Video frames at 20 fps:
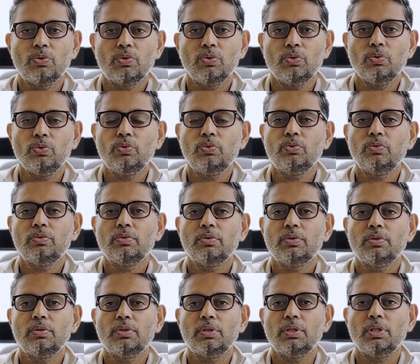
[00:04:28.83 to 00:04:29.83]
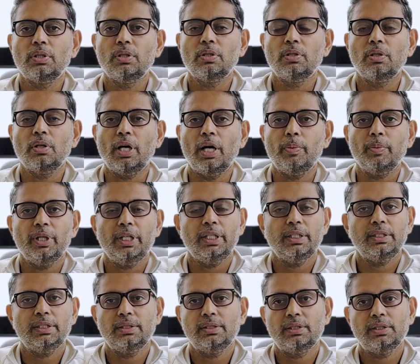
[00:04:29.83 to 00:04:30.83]
to, I'm an
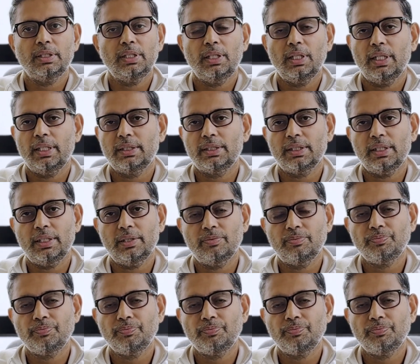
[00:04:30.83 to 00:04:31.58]
agency, let's say,